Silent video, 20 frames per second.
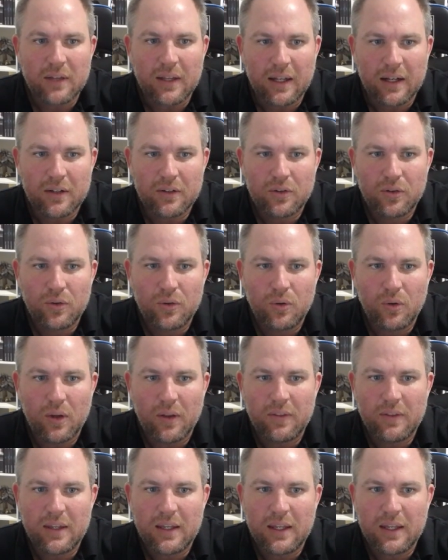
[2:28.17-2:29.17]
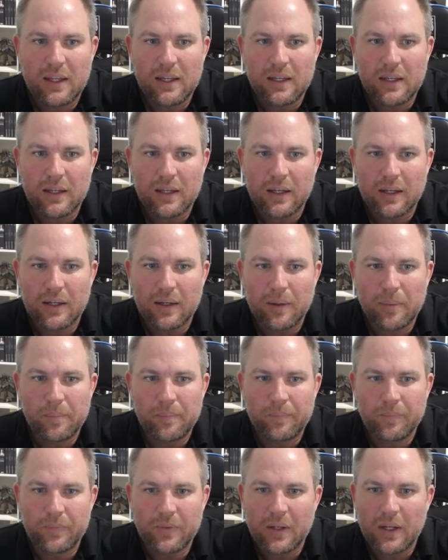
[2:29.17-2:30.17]
add it to the
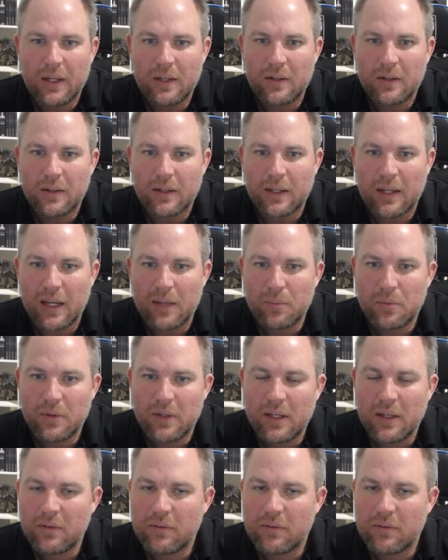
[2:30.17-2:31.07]
end of the cable there.